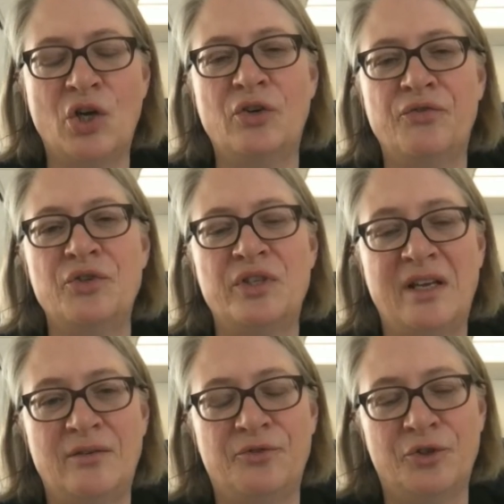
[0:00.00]
of new
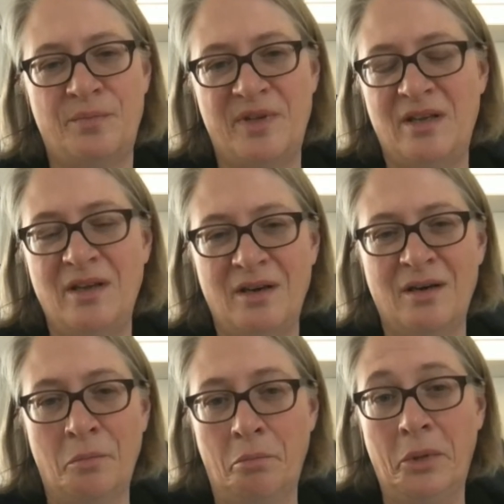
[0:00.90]
debt would be
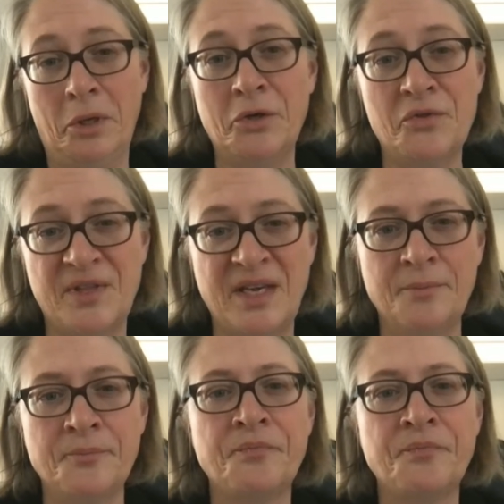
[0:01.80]
a good thing.